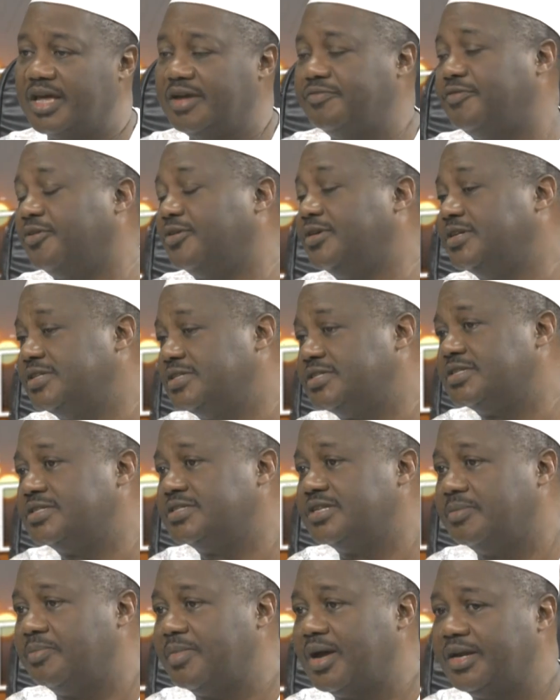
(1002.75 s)
for instance, they
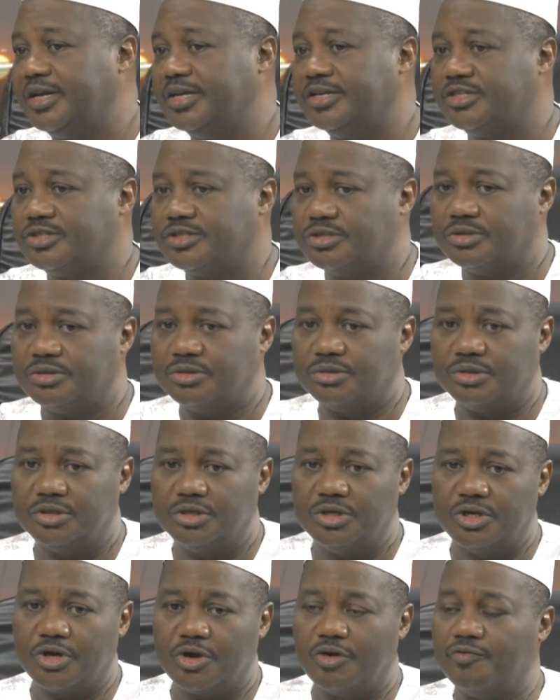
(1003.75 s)
manage to
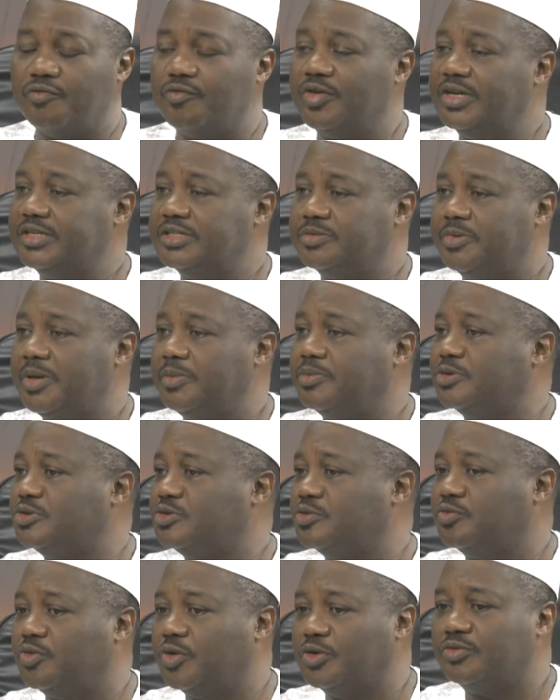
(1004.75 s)
convince people to
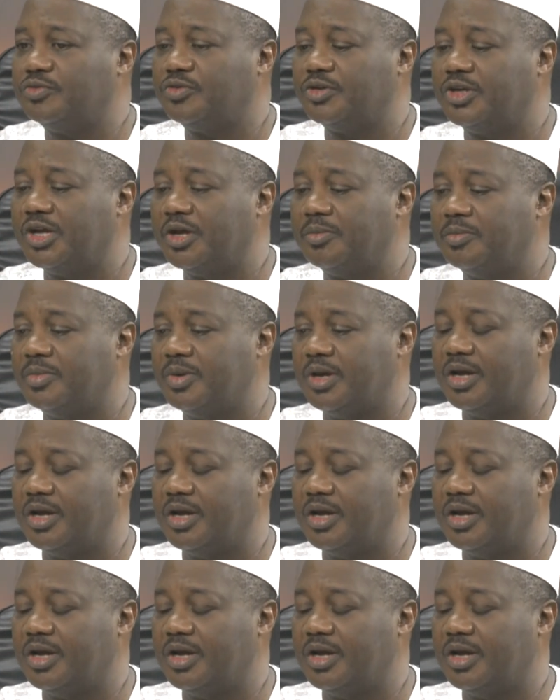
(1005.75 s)
vote for them,